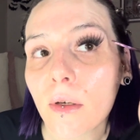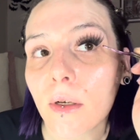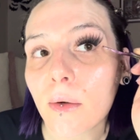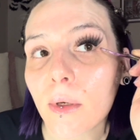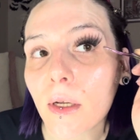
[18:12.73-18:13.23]

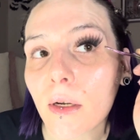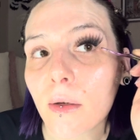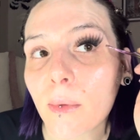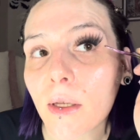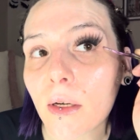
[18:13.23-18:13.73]
It would kind
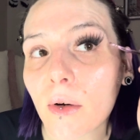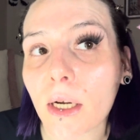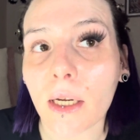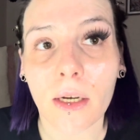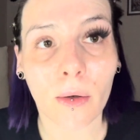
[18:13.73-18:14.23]
of be like
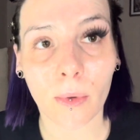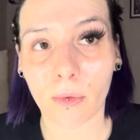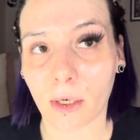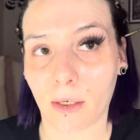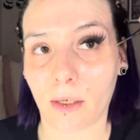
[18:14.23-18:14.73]
right here, but
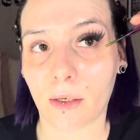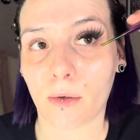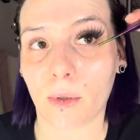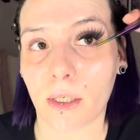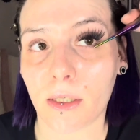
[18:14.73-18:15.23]
right
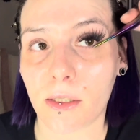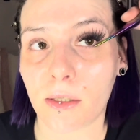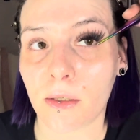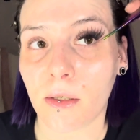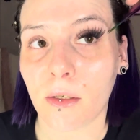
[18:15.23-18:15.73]
now it's